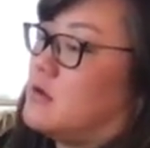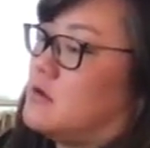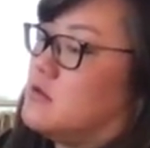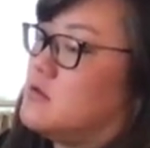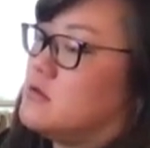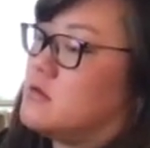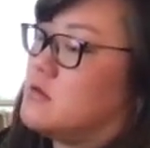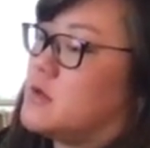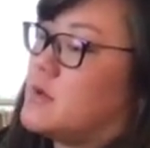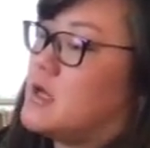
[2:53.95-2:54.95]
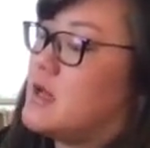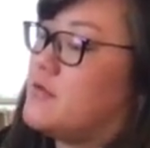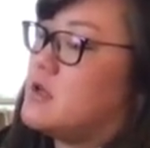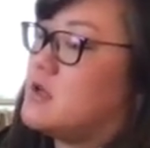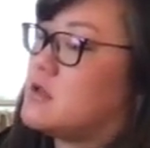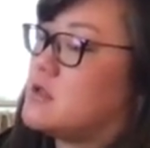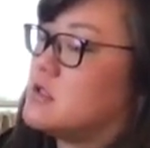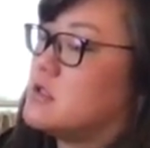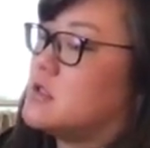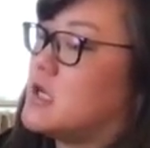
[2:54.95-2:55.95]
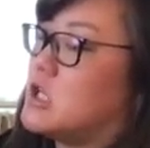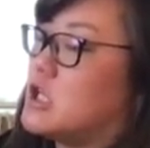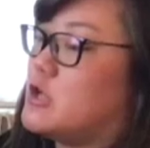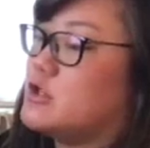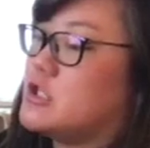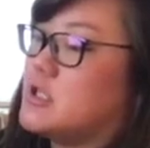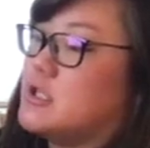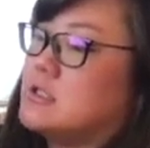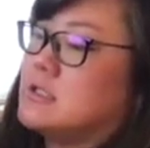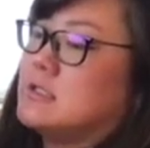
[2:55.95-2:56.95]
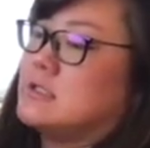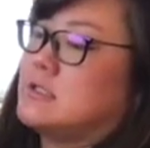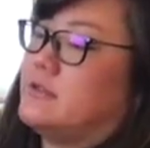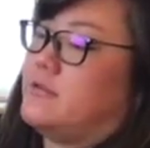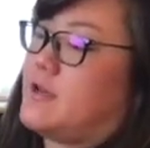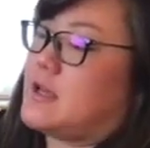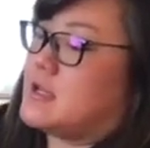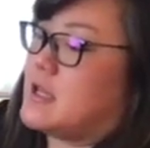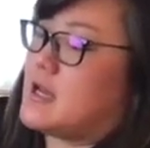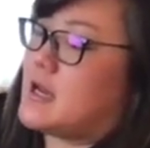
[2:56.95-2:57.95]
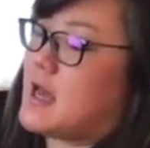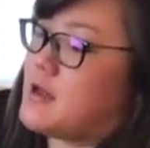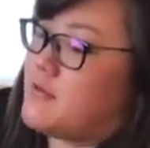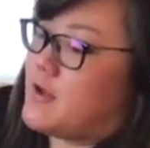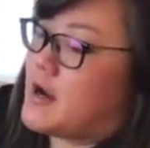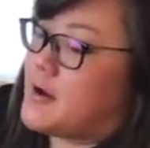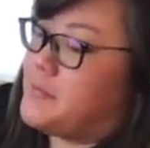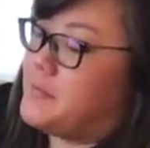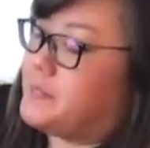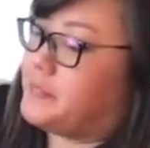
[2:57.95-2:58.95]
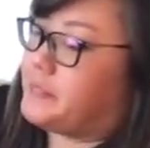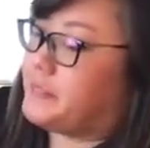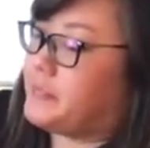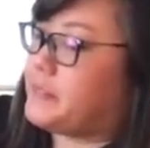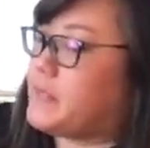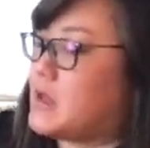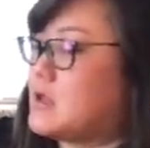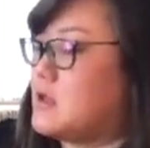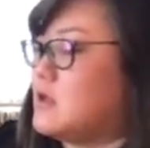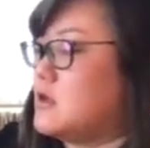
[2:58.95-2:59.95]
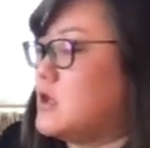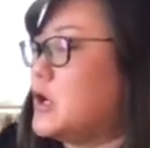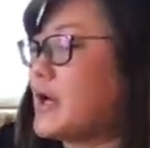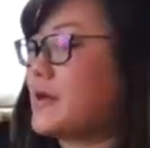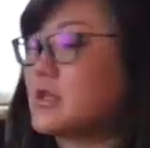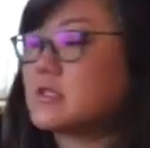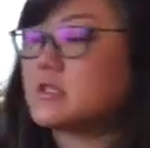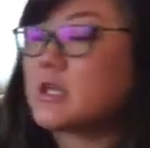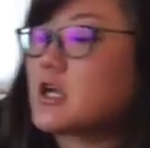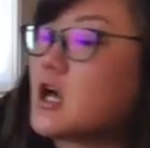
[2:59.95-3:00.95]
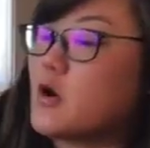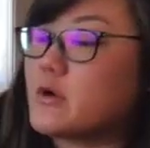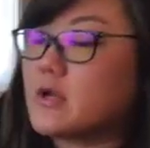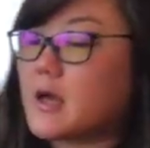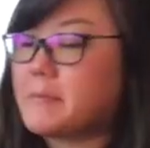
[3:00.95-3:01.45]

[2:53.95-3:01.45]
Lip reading: Oh, what do we have there? This looks like a lotion. If I could get it out of here. Okay, this is a coconut